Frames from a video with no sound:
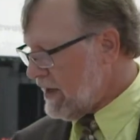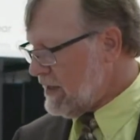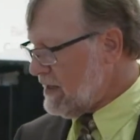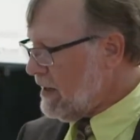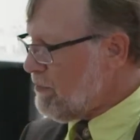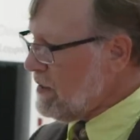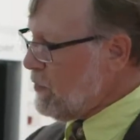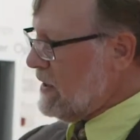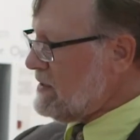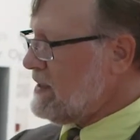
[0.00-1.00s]
a beam
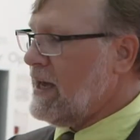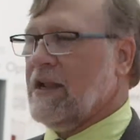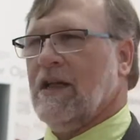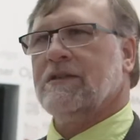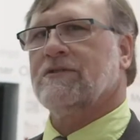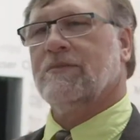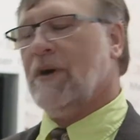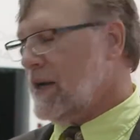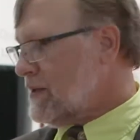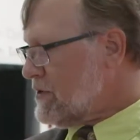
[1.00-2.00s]
waste analyzer
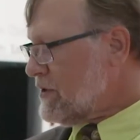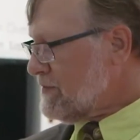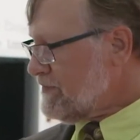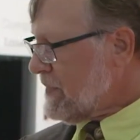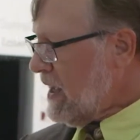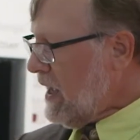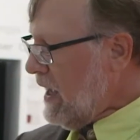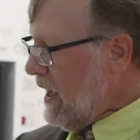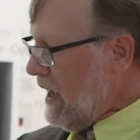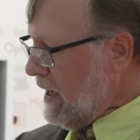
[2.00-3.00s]
monitor,
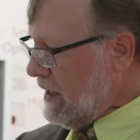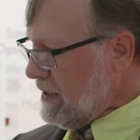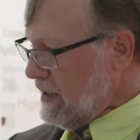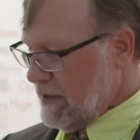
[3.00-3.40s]
and